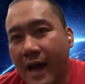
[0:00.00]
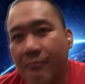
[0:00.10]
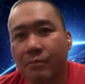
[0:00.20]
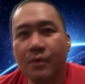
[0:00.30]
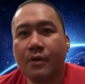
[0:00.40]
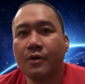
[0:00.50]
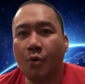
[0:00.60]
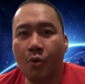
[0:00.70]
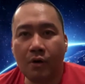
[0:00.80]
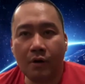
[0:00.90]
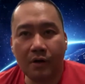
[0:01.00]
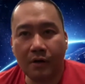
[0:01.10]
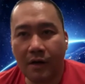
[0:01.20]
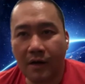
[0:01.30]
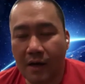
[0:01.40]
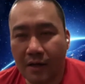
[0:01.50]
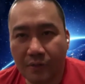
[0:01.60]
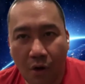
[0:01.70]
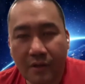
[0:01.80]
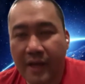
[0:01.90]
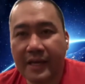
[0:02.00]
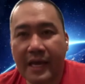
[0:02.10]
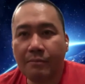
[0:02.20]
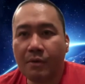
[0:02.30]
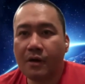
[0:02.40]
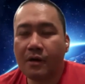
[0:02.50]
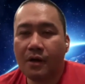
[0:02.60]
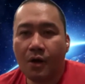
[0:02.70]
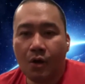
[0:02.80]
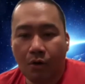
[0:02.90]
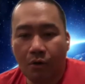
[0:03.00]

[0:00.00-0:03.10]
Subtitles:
gambler or an online gamer,